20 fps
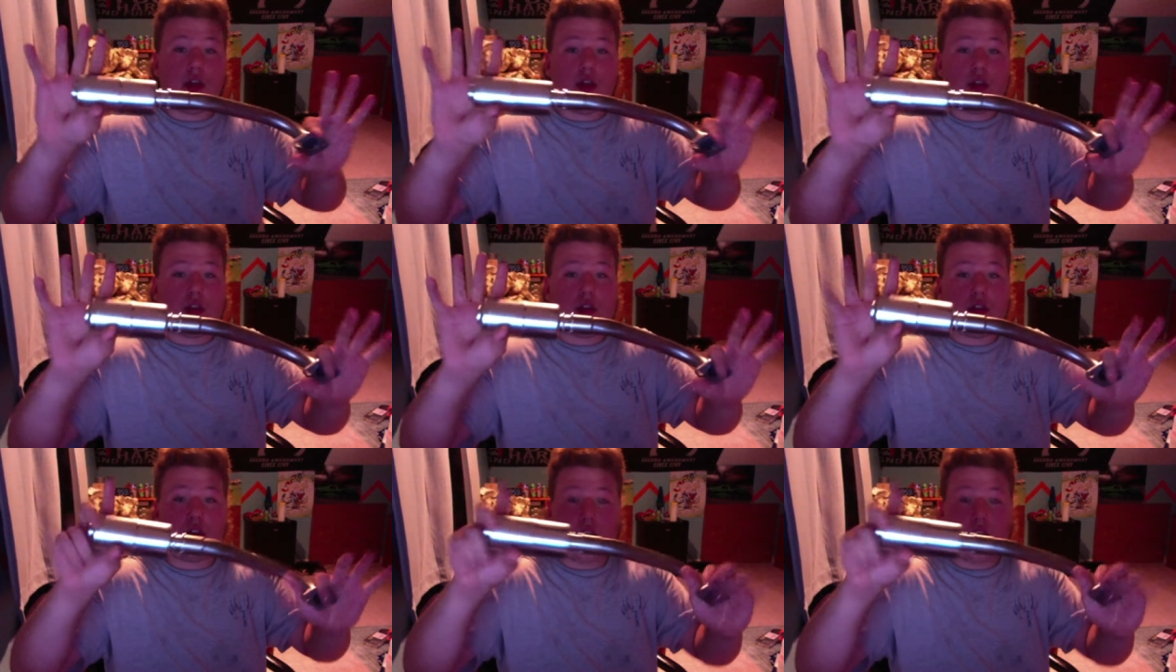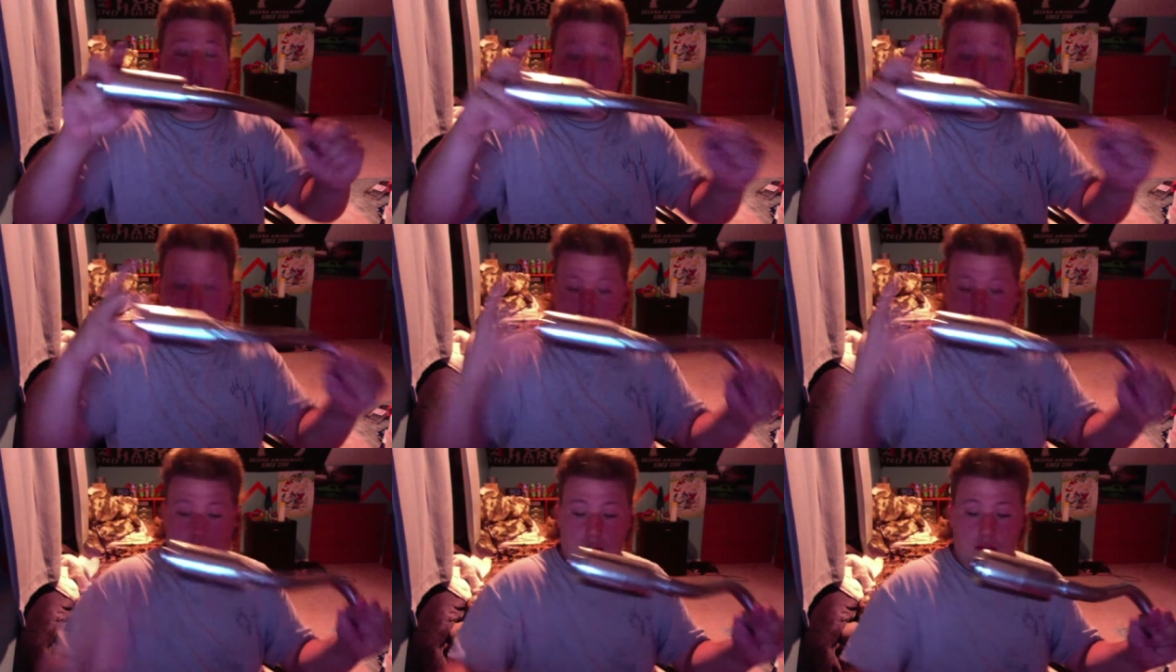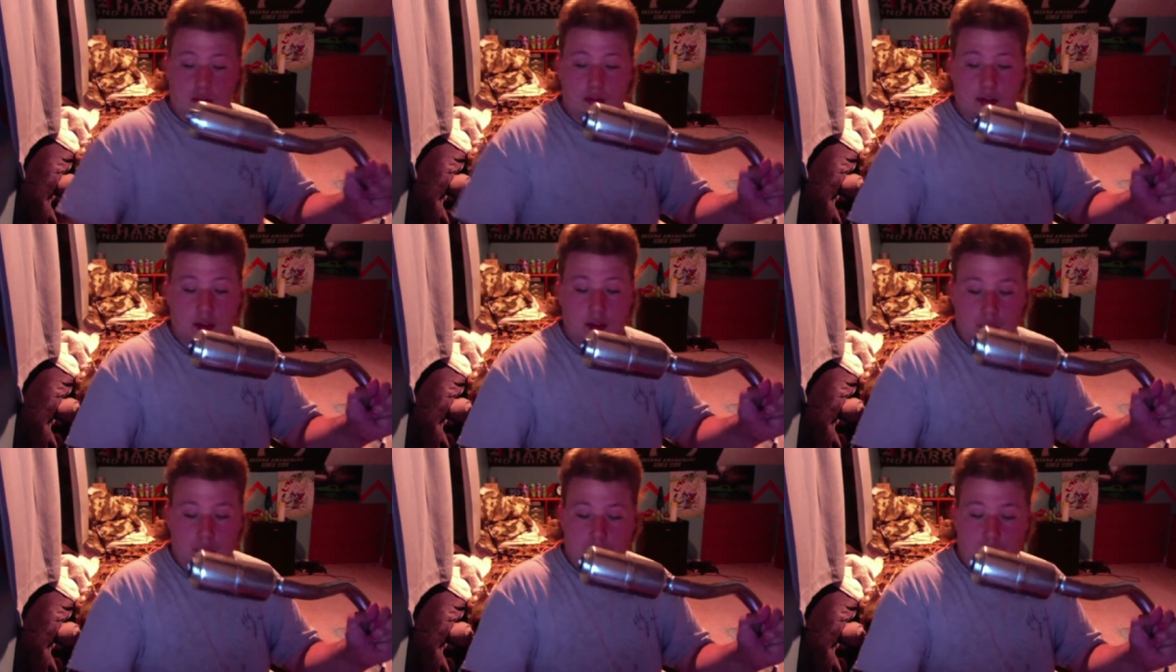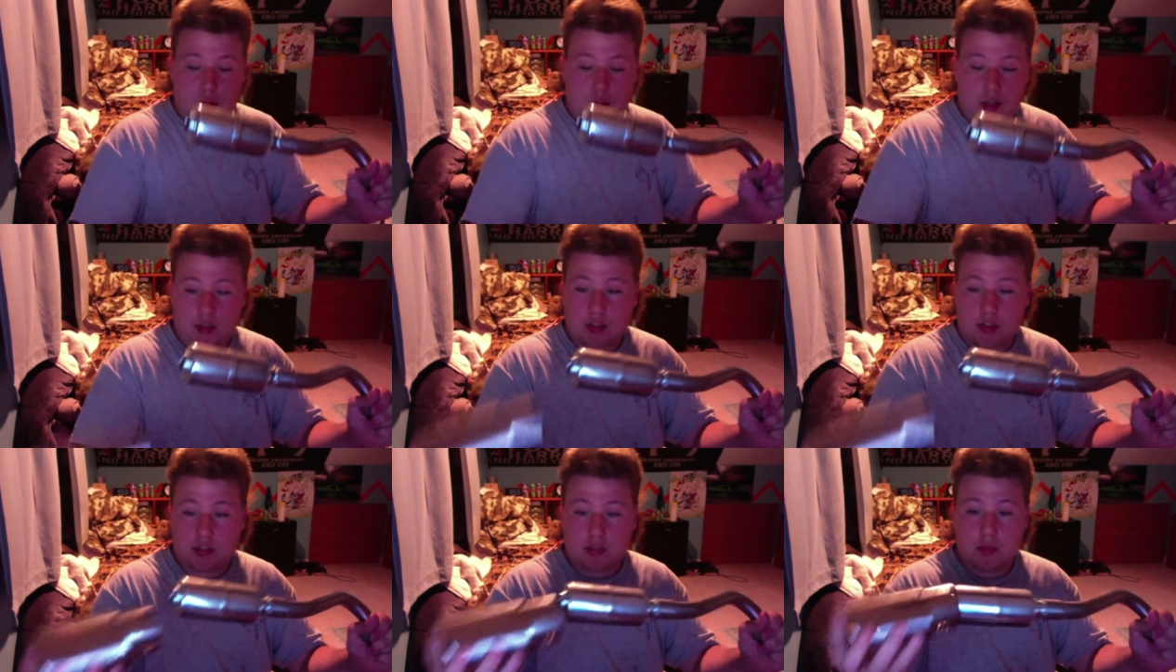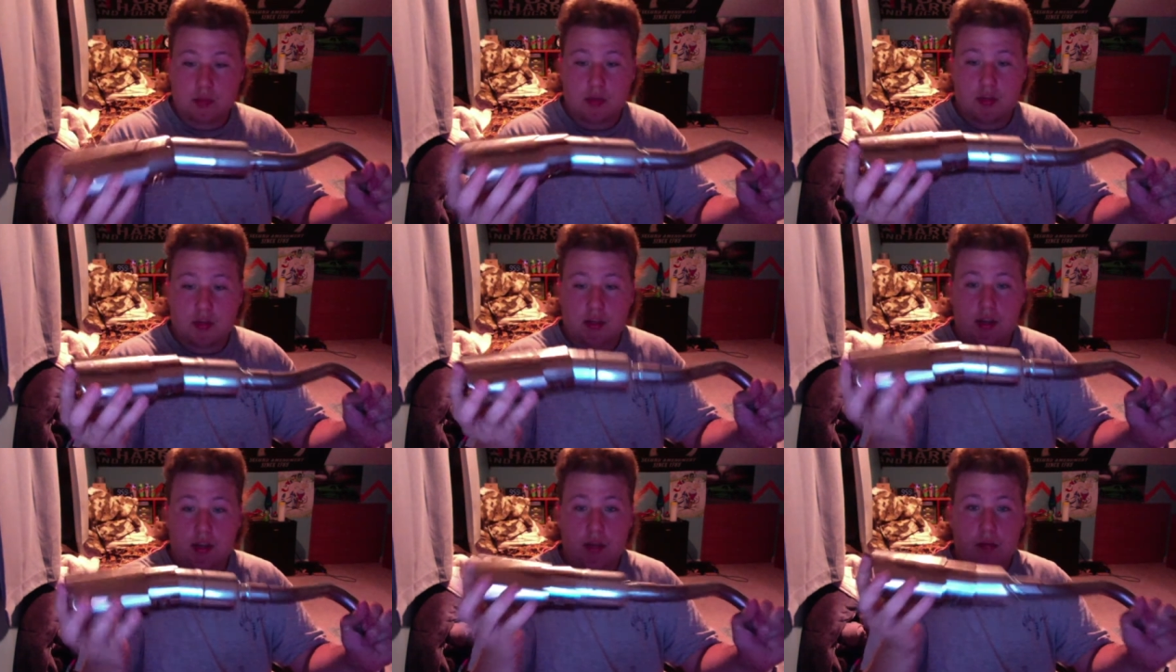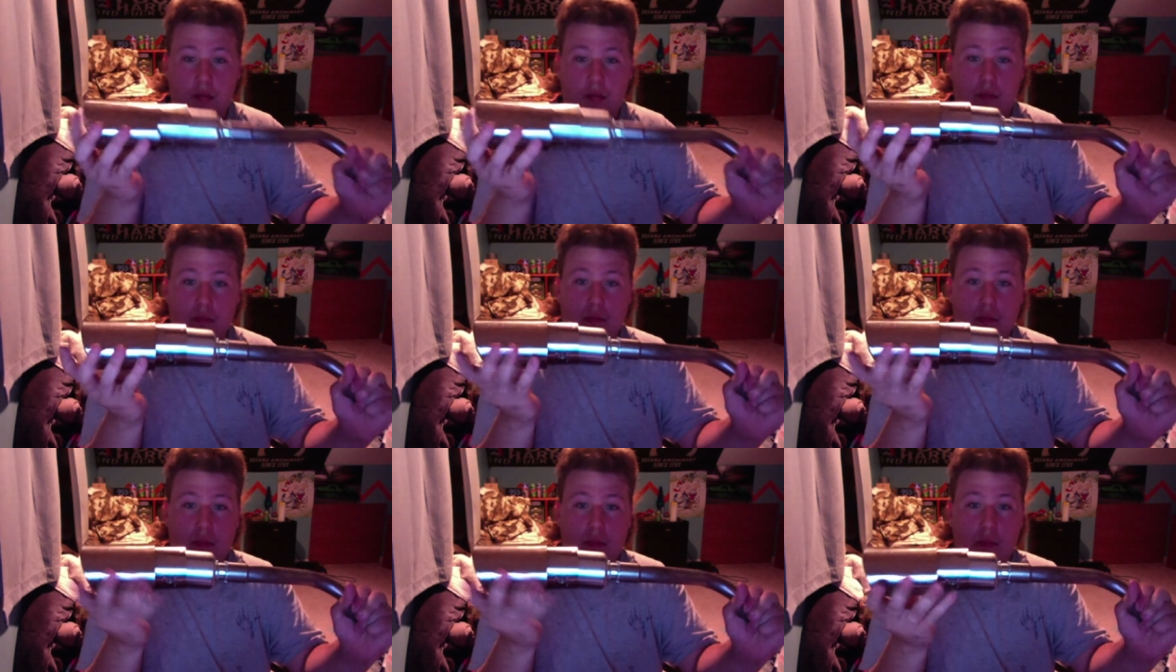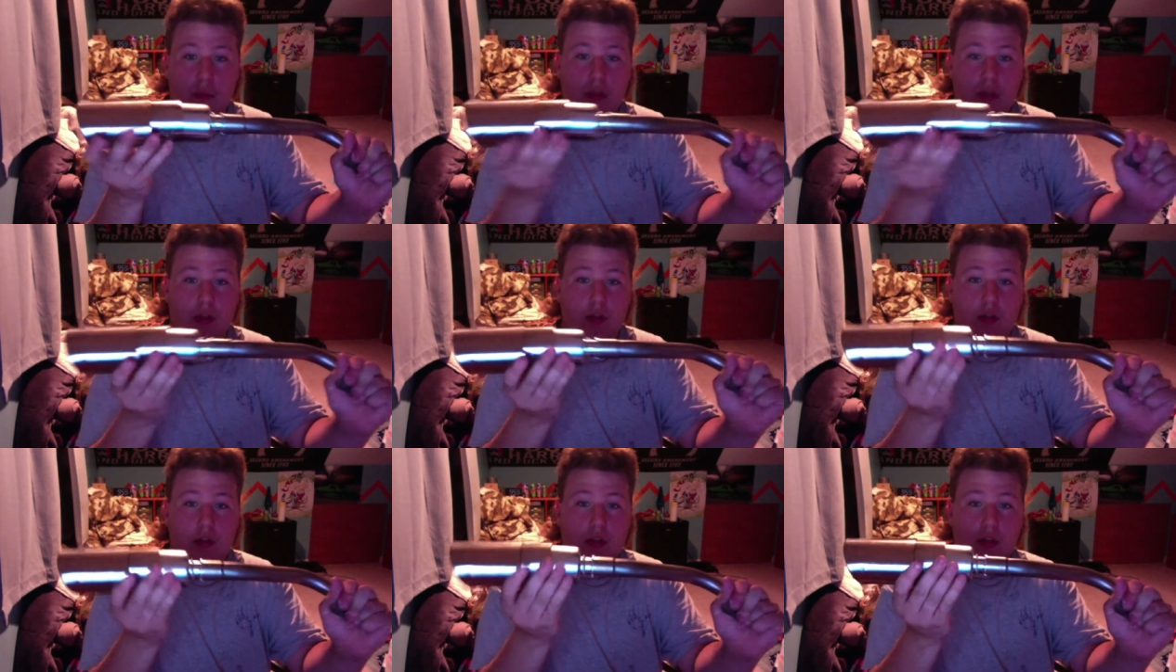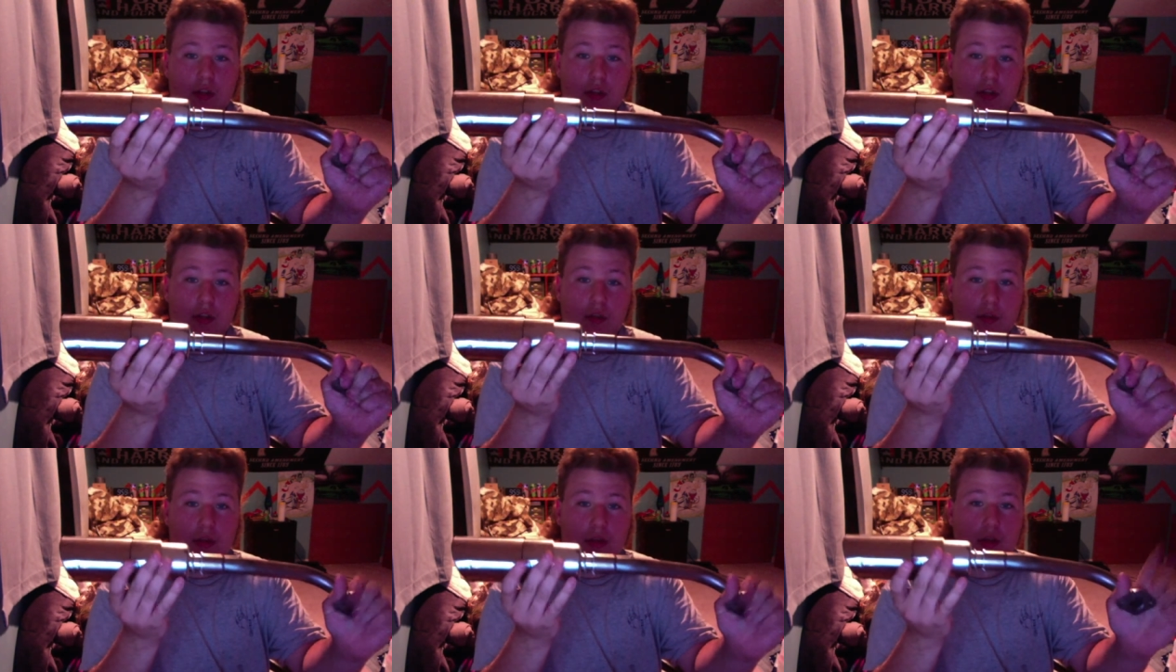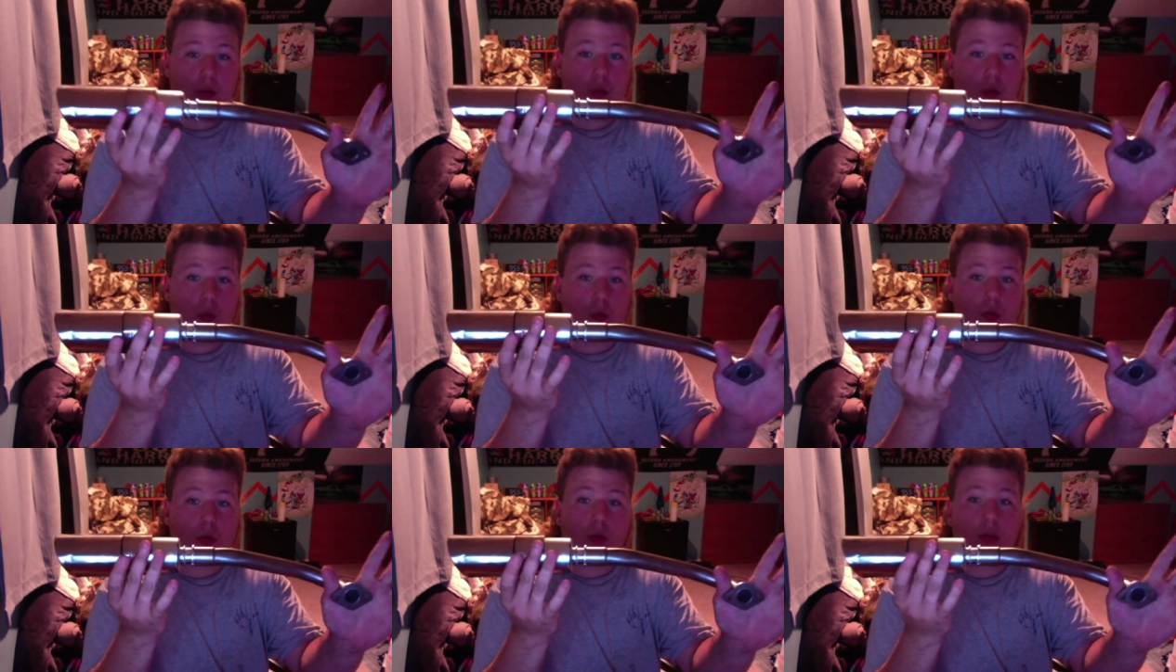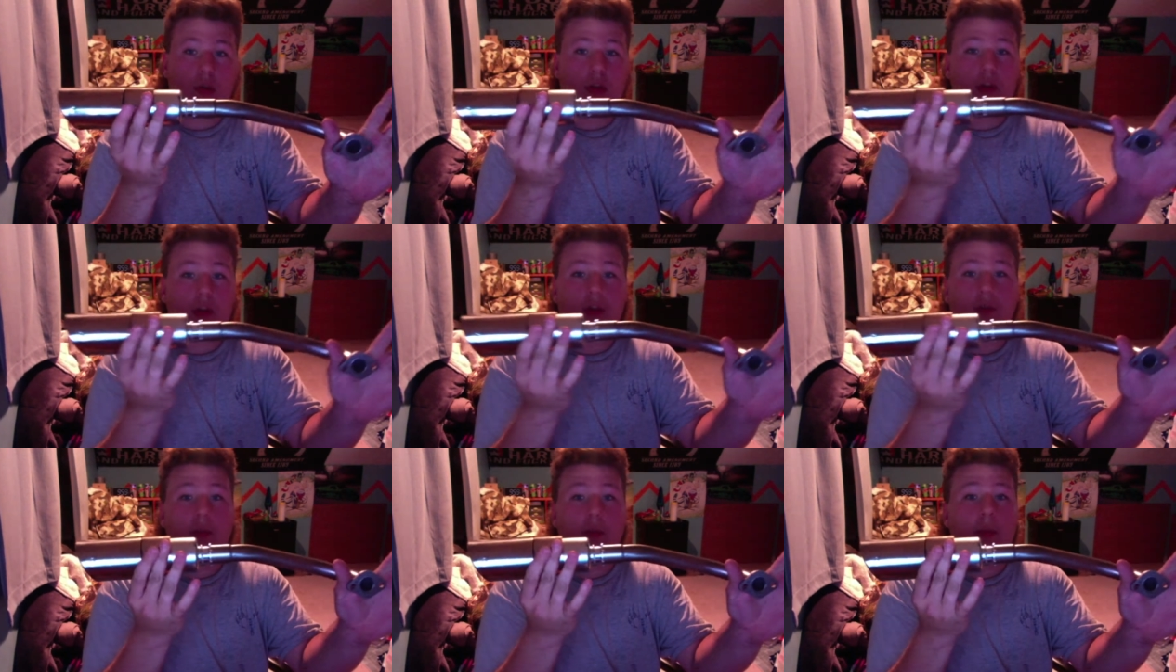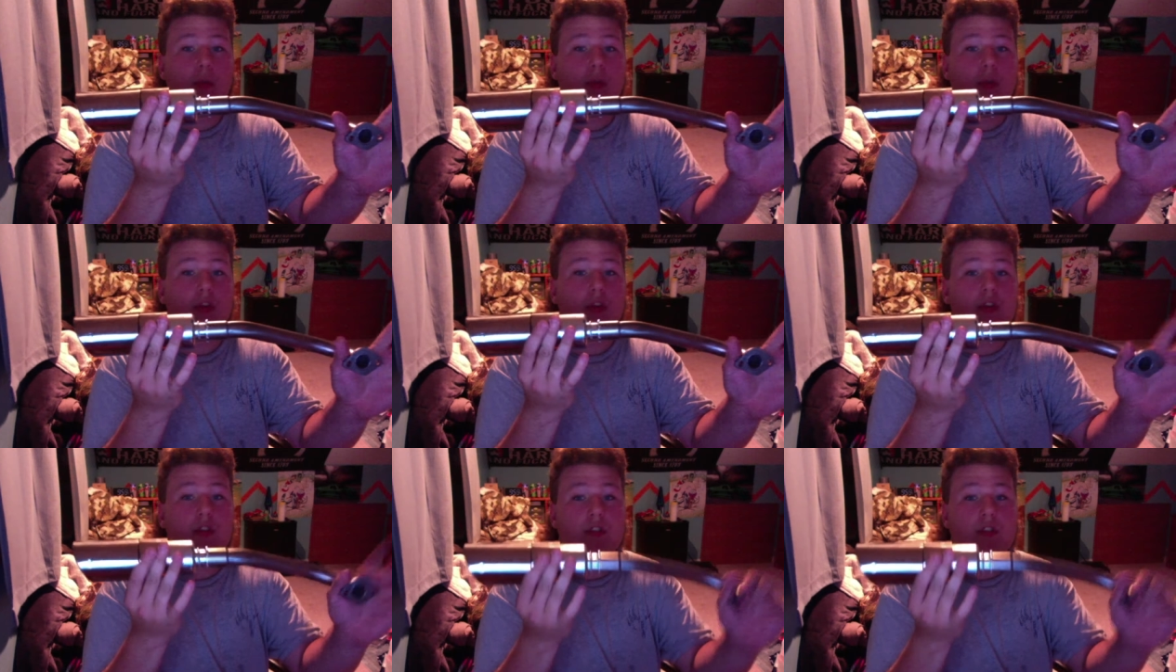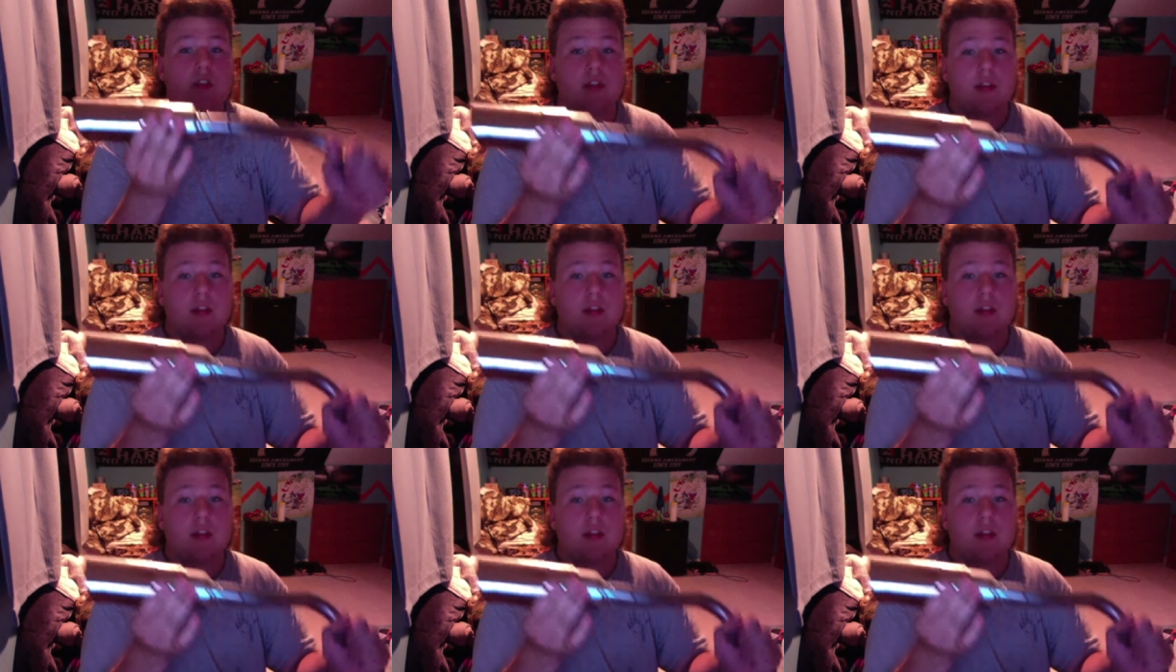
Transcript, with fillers: like that. So that tip would actually bring it out and make it look a little bit cooler and a little bit more interesting.